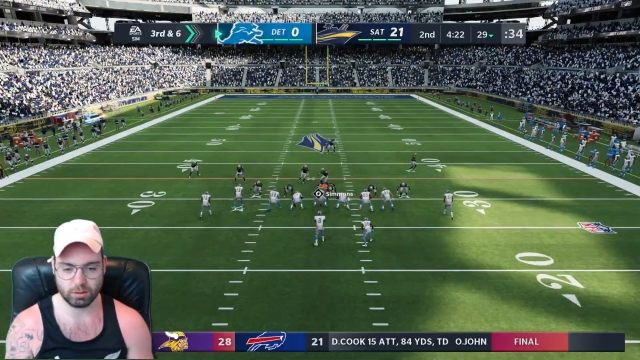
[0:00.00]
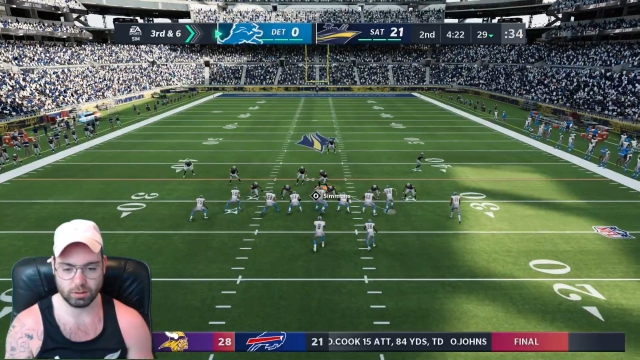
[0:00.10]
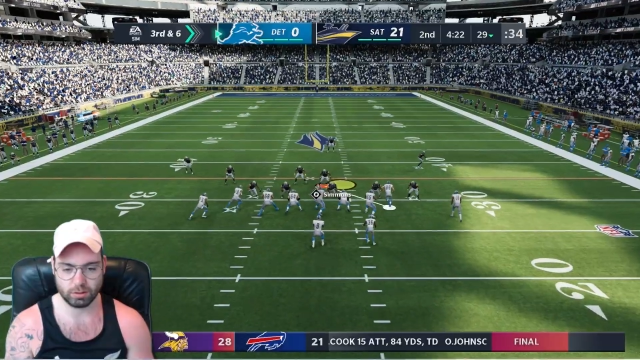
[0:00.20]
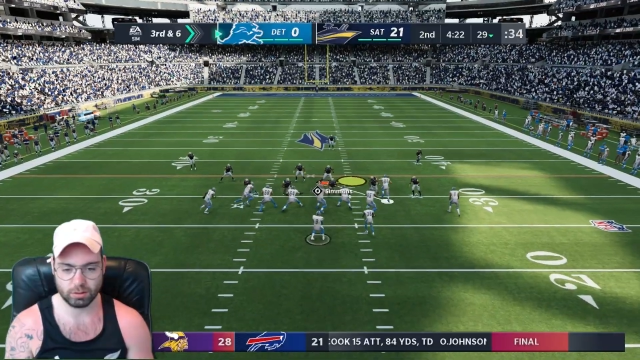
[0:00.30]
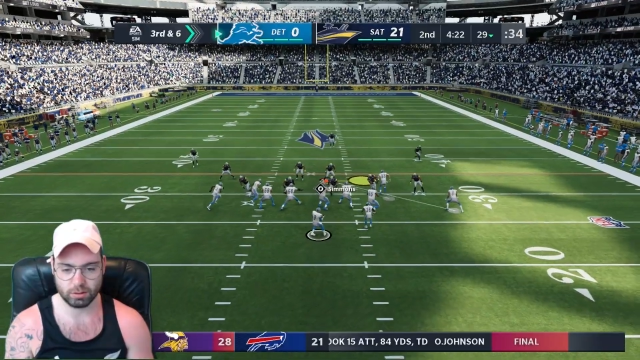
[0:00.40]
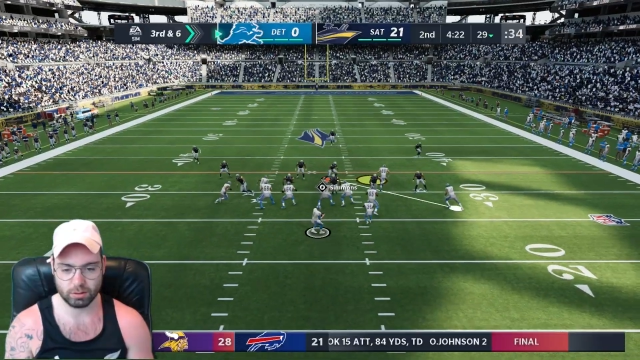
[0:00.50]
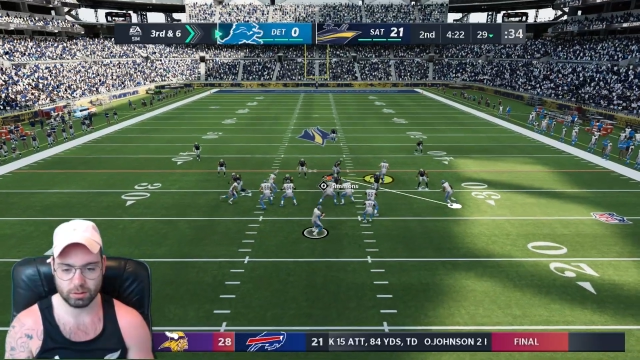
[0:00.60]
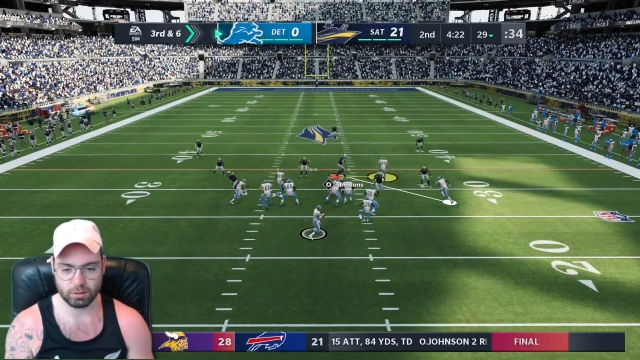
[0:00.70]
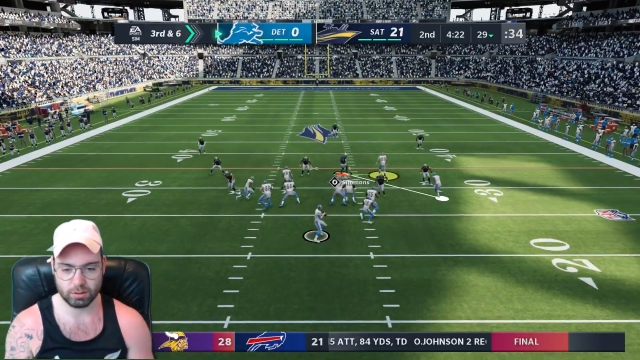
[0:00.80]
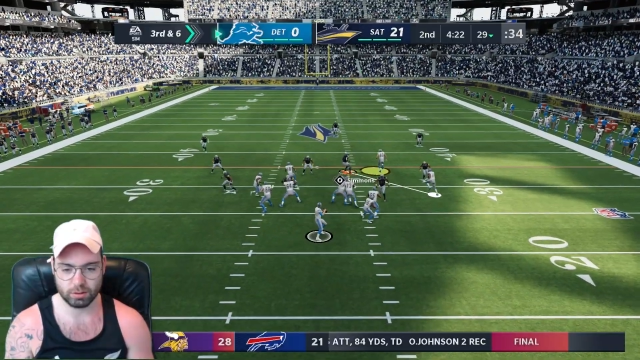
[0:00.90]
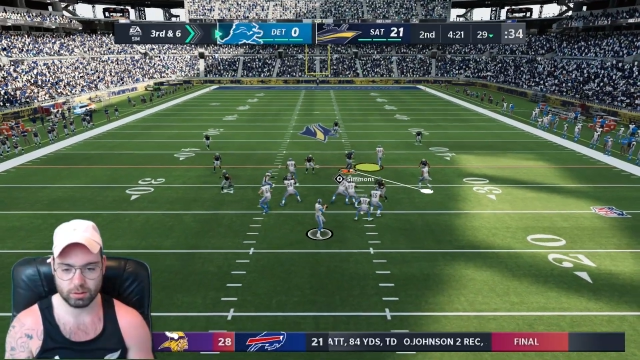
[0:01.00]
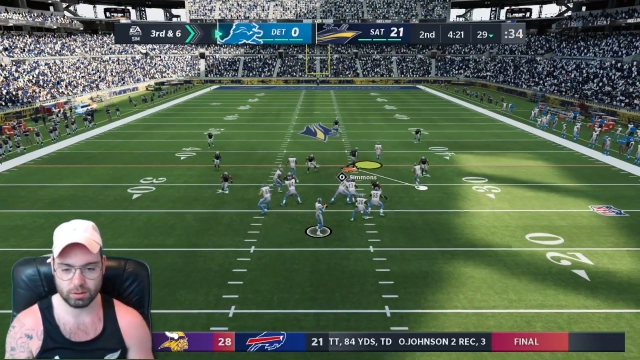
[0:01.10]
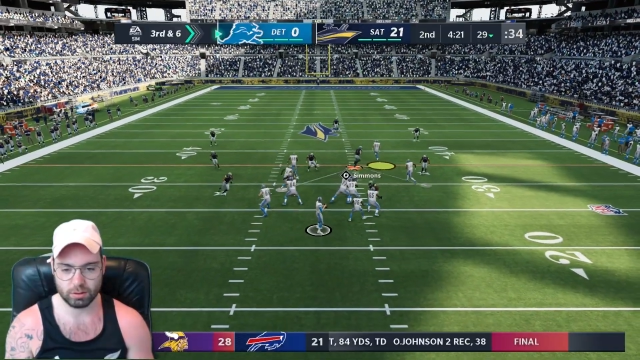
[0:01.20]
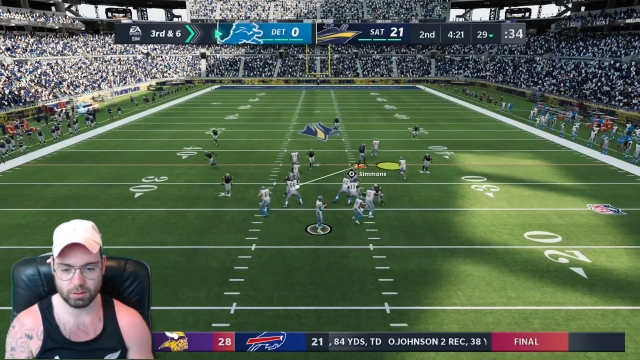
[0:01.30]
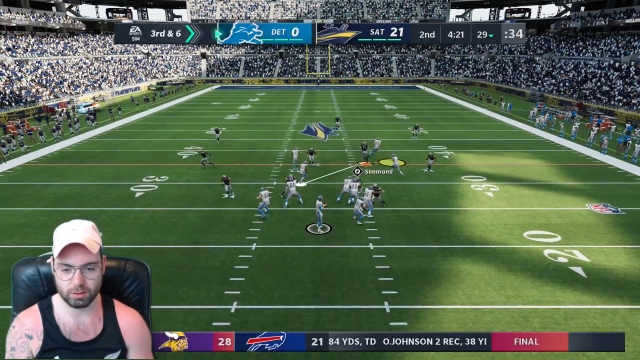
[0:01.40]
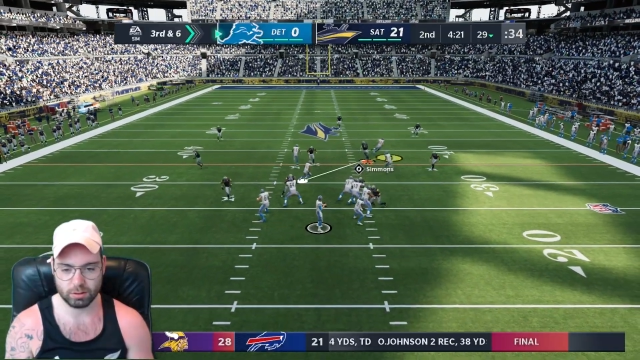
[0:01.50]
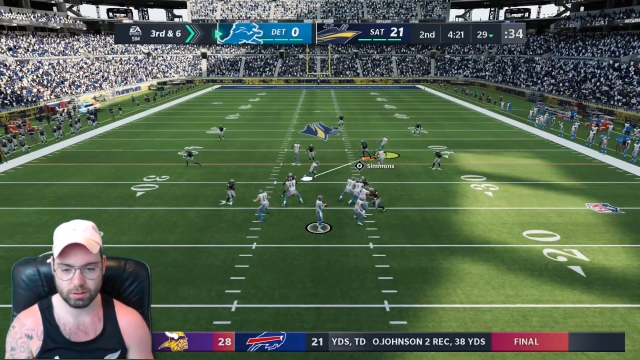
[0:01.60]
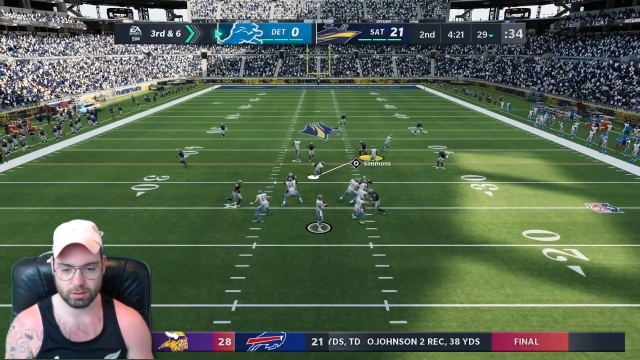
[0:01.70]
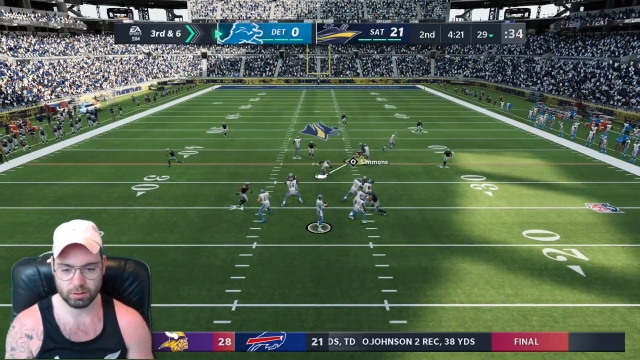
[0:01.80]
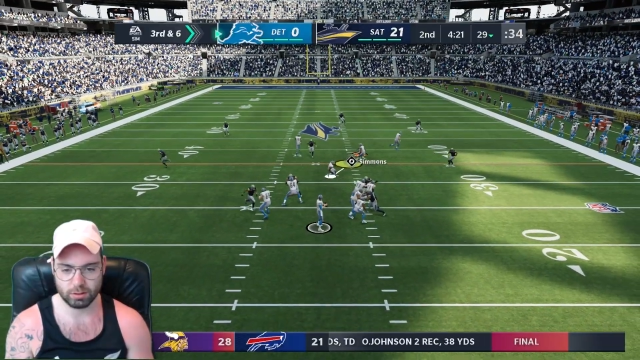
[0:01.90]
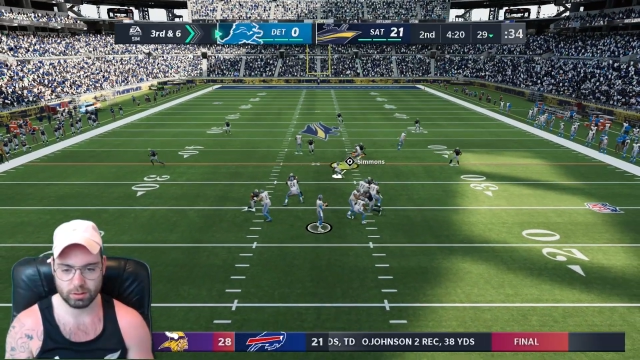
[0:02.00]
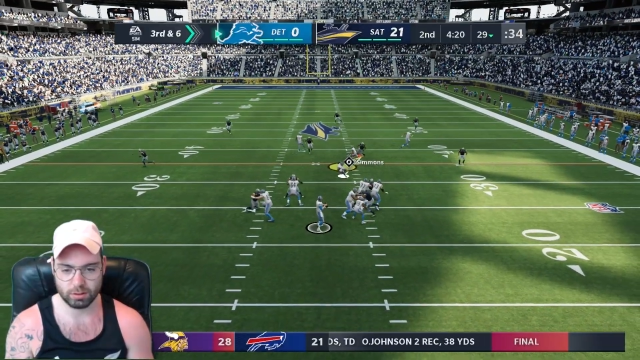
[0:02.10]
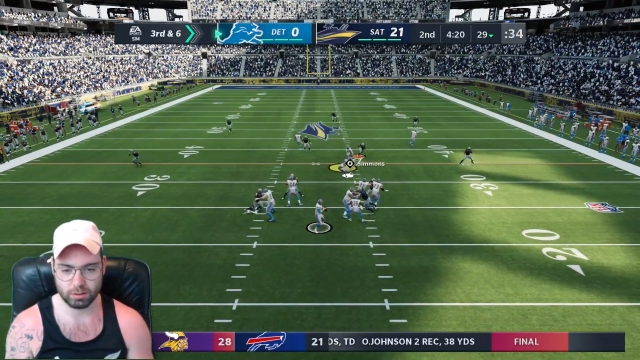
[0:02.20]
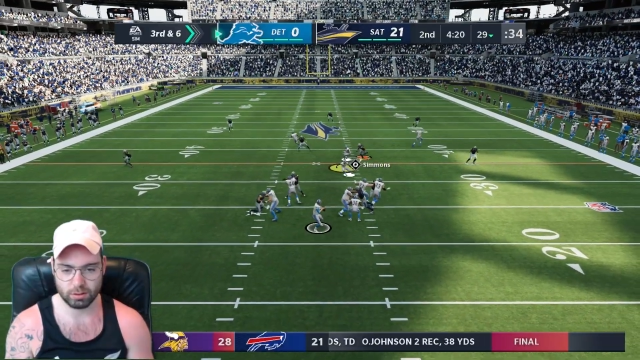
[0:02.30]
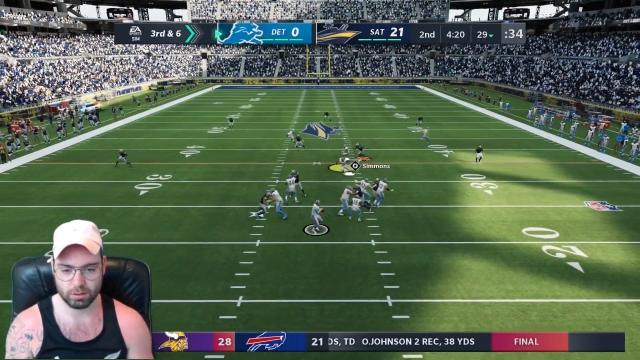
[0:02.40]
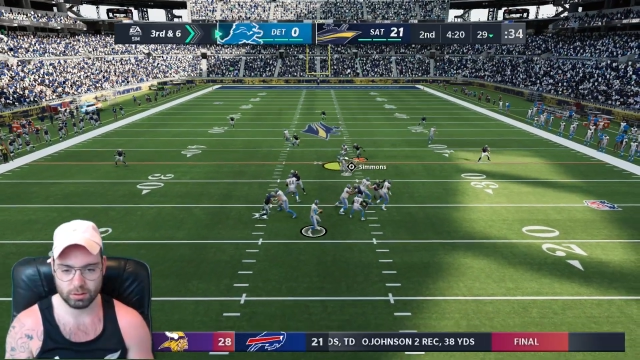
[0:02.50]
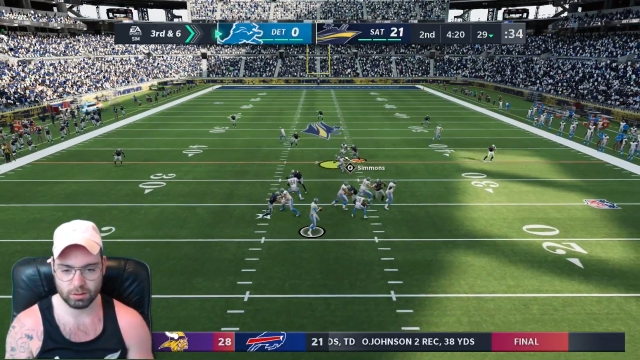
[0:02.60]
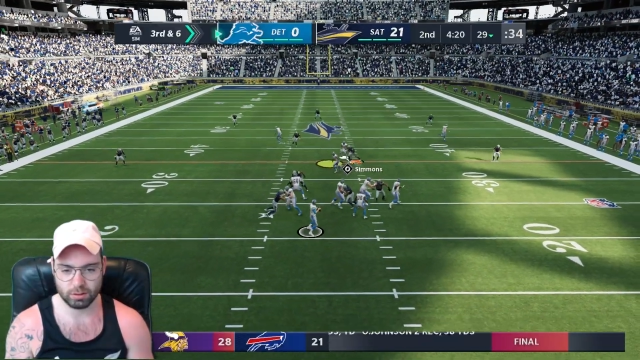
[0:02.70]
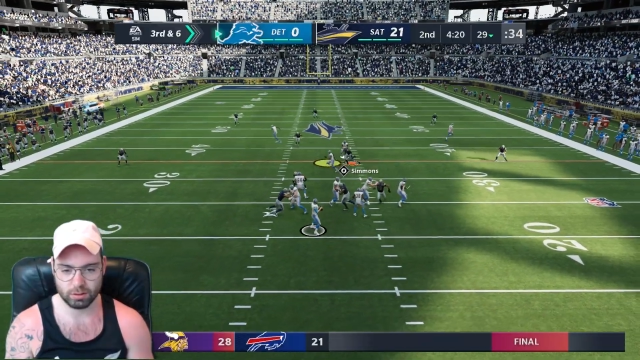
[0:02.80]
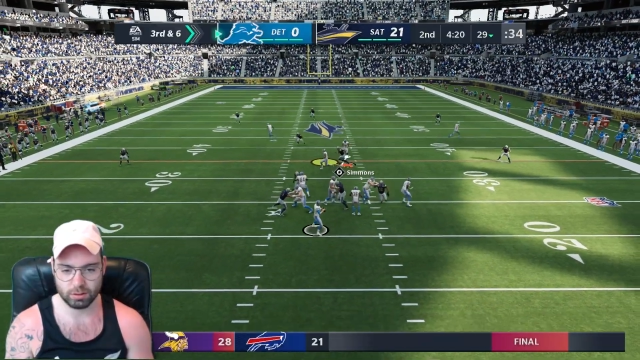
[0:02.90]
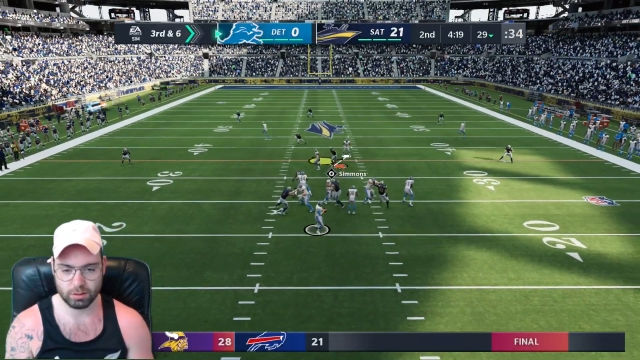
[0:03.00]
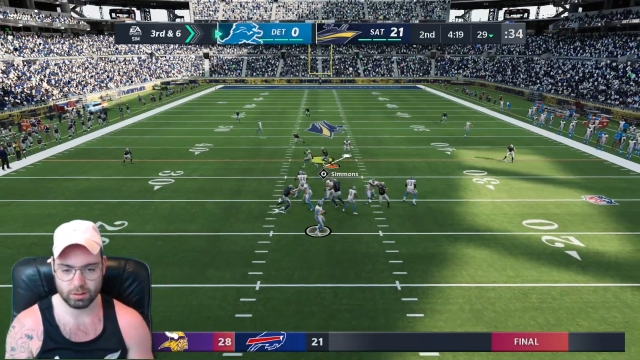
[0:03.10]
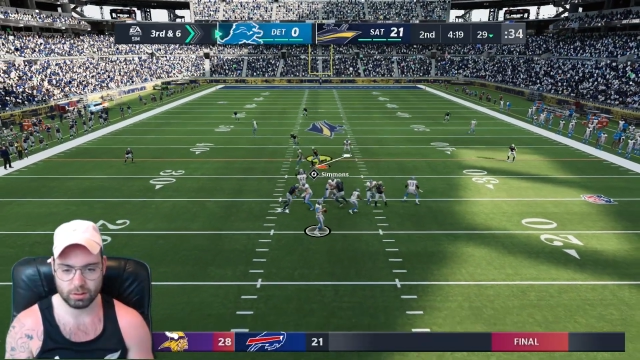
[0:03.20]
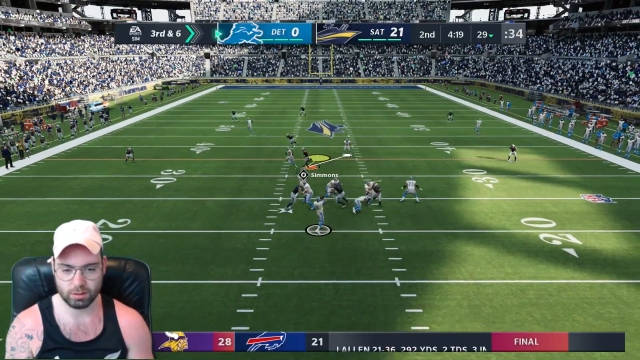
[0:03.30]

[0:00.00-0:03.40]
Nothing is said.